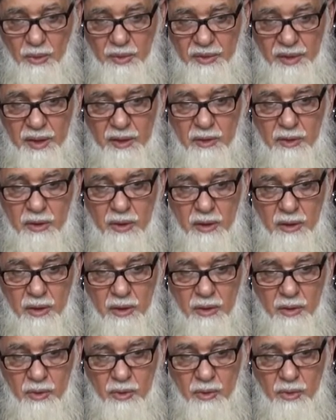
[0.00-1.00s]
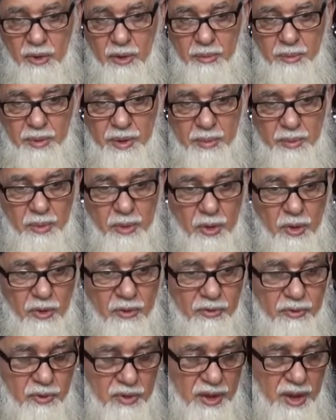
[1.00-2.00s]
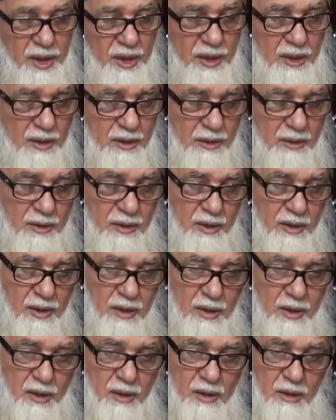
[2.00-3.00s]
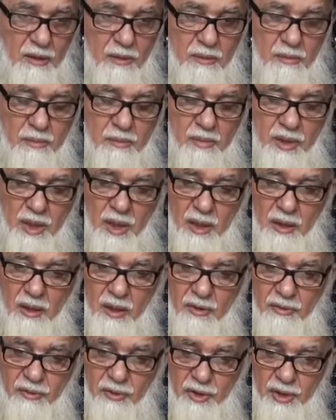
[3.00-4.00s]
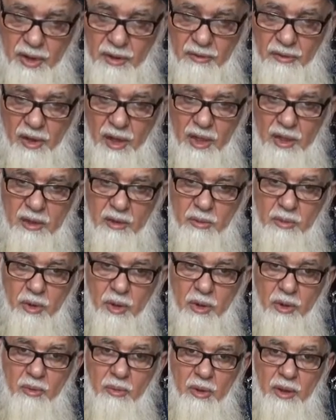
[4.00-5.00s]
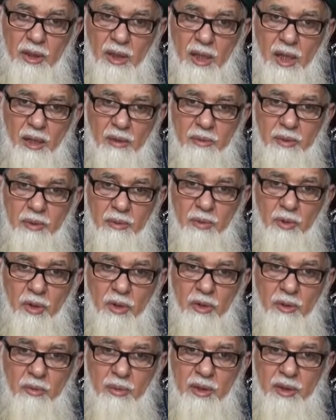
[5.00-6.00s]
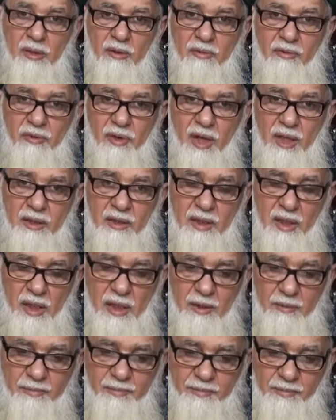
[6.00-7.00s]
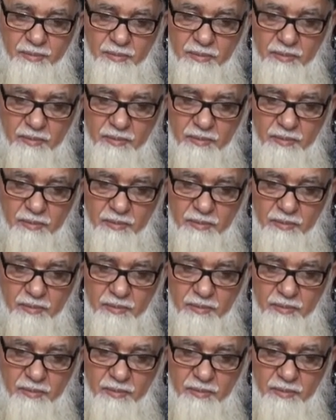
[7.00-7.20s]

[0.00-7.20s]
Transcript: with it to the people of today. May Allah forgive us, bi hurmat al-Habib, bi hurmat al-Fatiha.